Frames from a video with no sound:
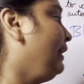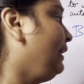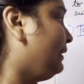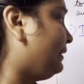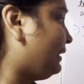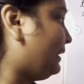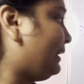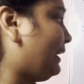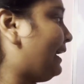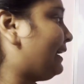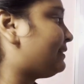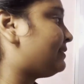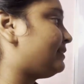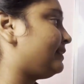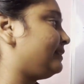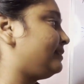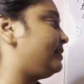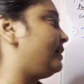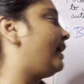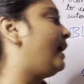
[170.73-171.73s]
The next
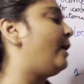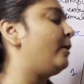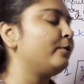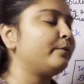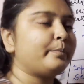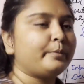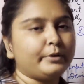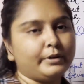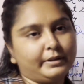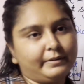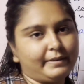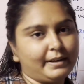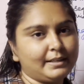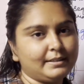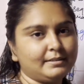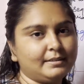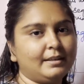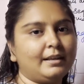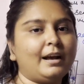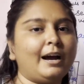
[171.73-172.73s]
is output
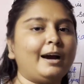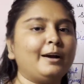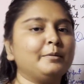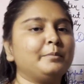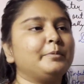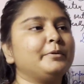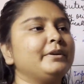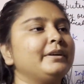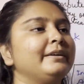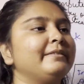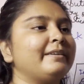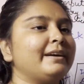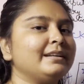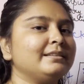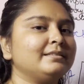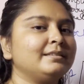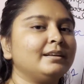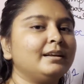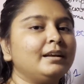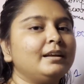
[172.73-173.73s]
device. Output
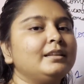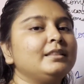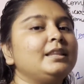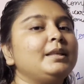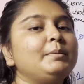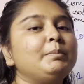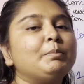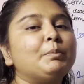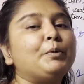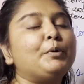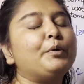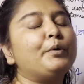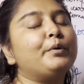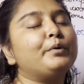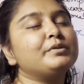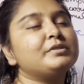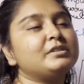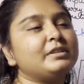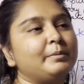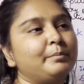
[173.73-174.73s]
device, the
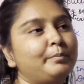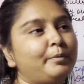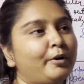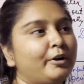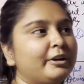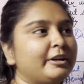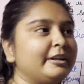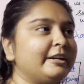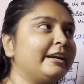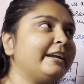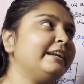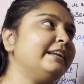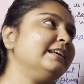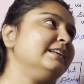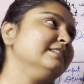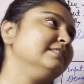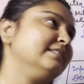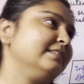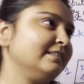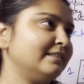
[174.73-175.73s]
most important and
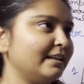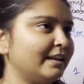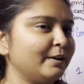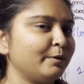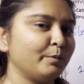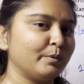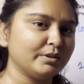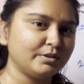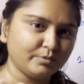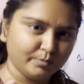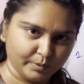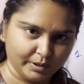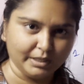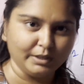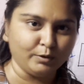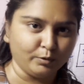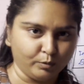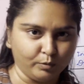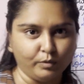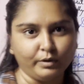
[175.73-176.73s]
easy thing which we
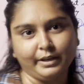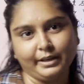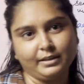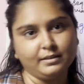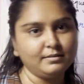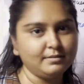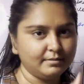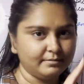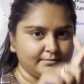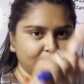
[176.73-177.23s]
know is